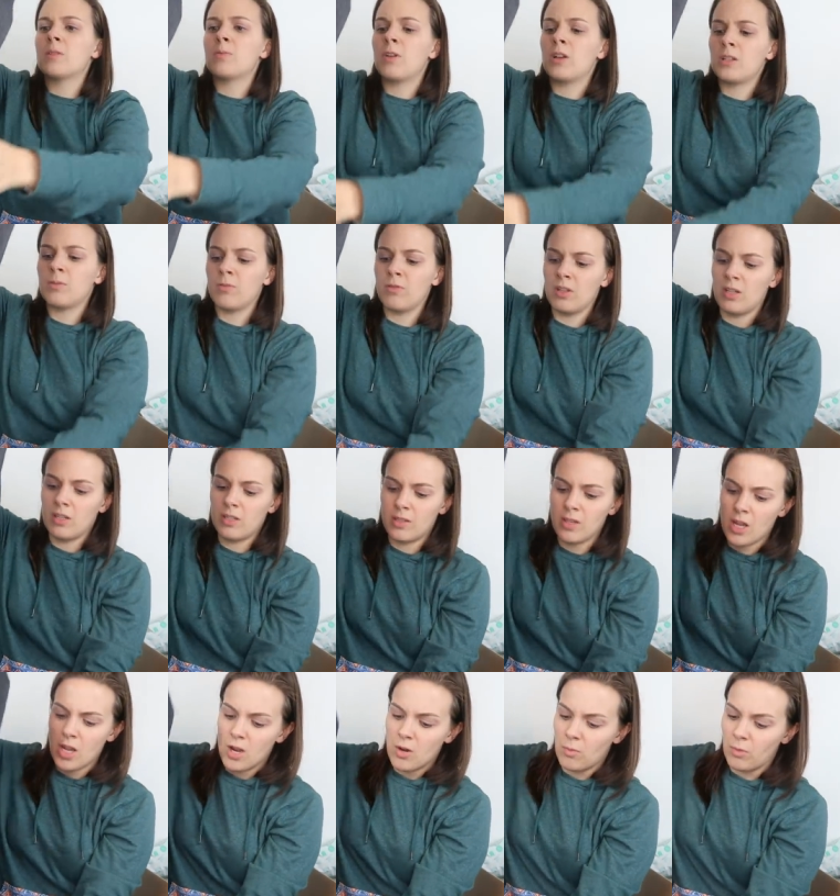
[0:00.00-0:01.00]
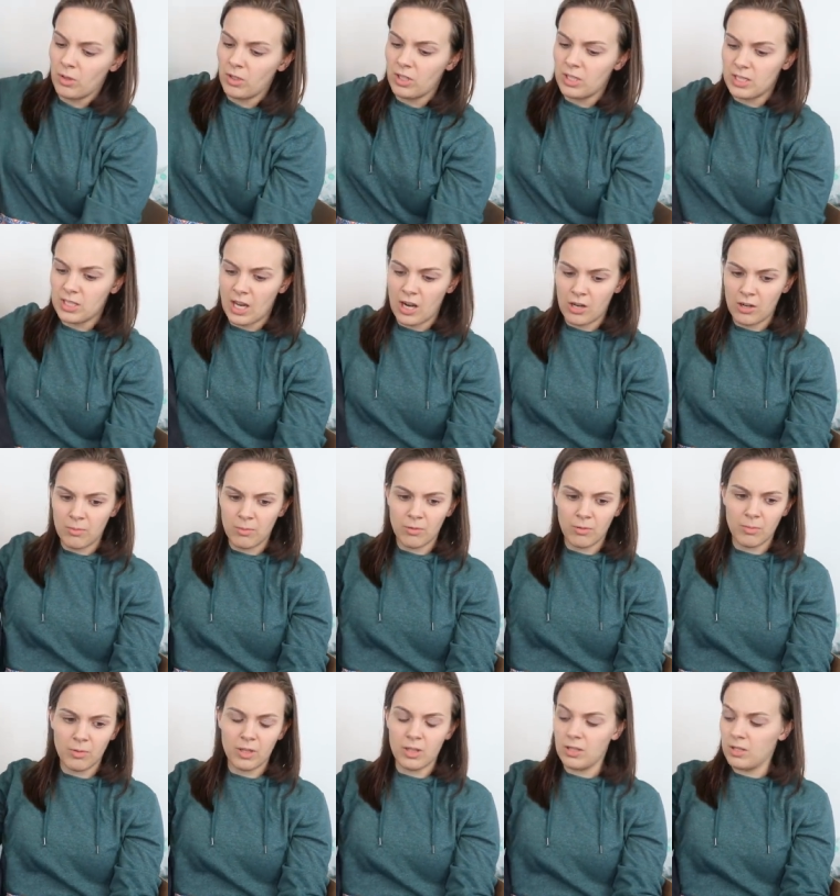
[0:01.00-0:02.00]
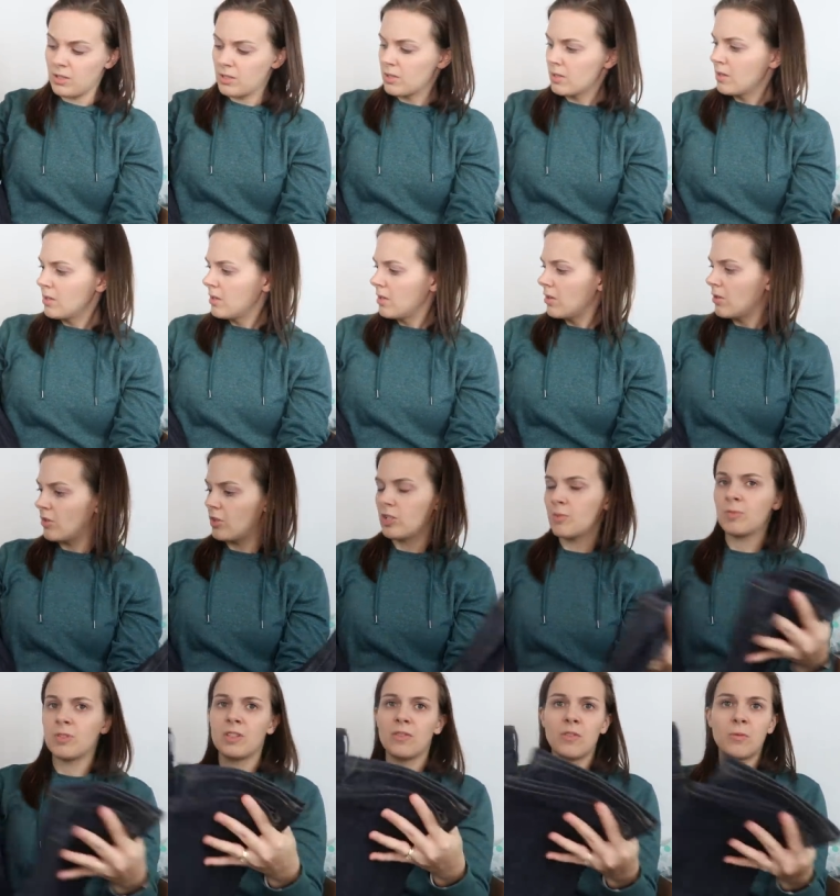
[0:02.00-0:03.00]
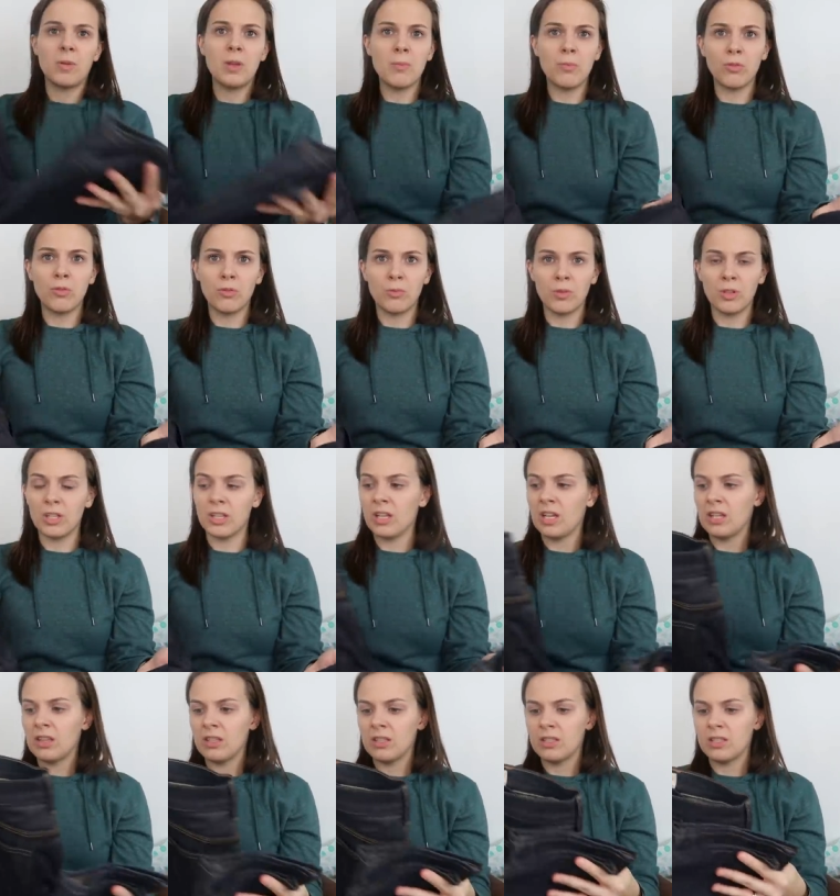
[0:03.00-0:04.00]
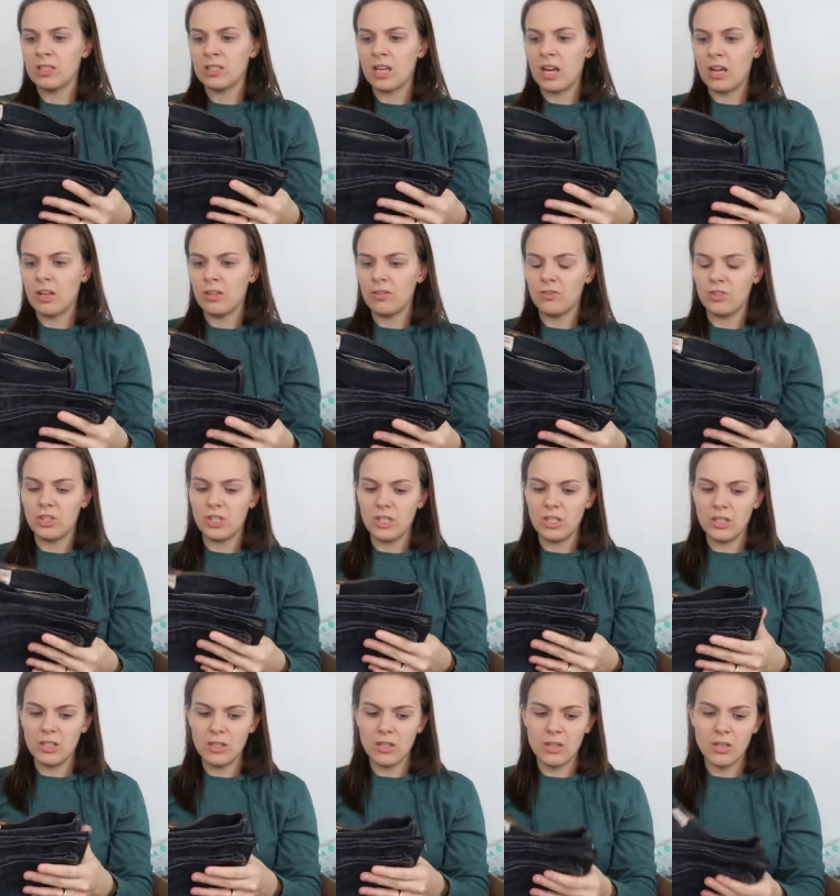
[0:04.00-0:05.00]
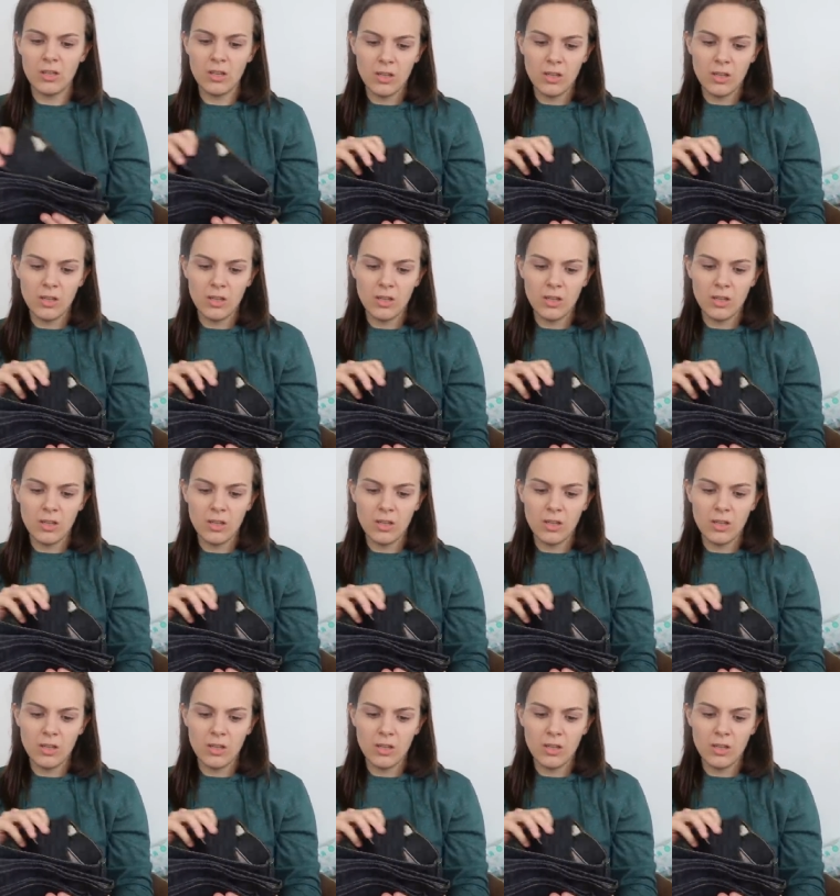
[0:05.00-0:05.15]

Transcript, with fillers: It's possible that it's really desirable because there are specific people who really like this style of jean.